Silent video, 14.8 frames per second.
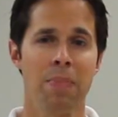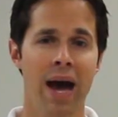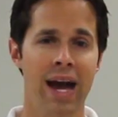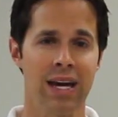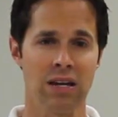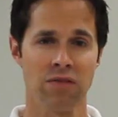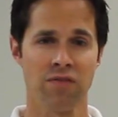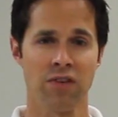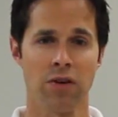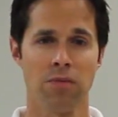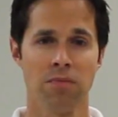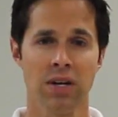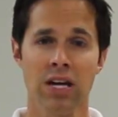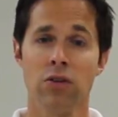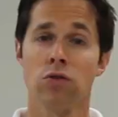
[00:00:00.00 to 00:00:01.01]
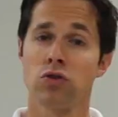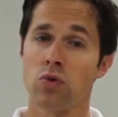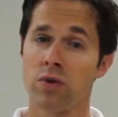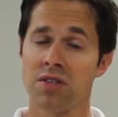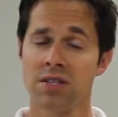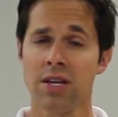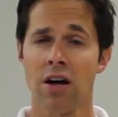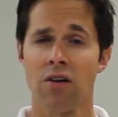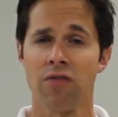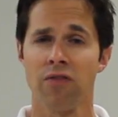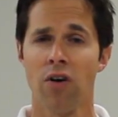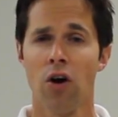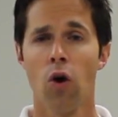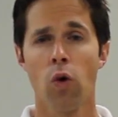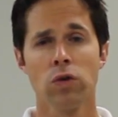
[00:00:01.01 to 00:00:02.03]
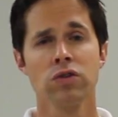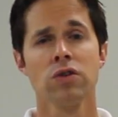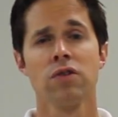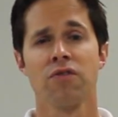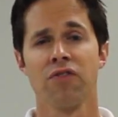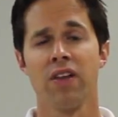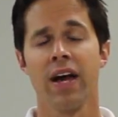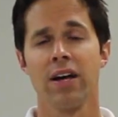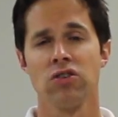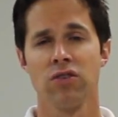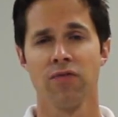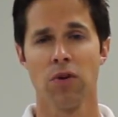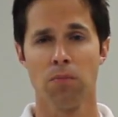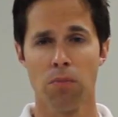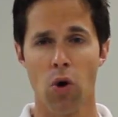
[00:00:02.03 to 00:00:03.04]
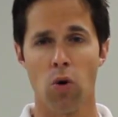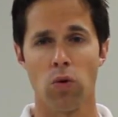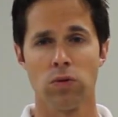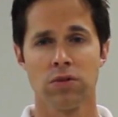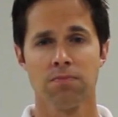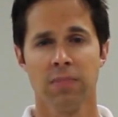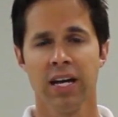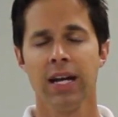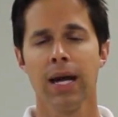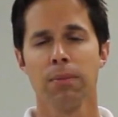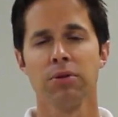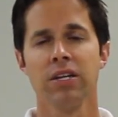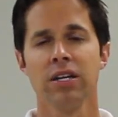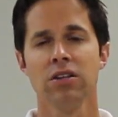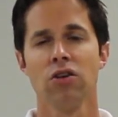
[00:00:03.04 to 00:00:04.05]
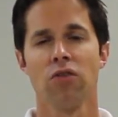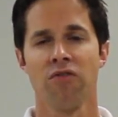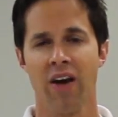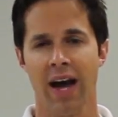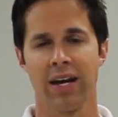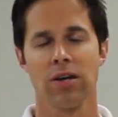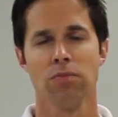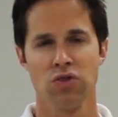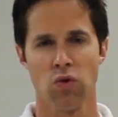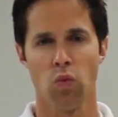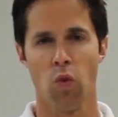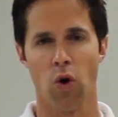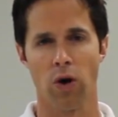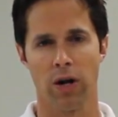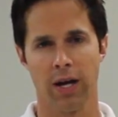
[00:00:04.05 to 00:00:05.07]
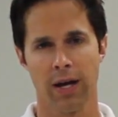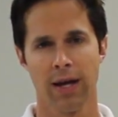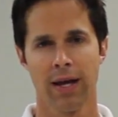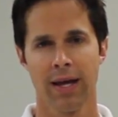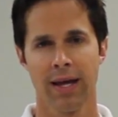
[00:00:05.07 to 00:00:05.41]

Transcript: the bagging film either to itself or to the flange of your mold, enabling your vacuum to work.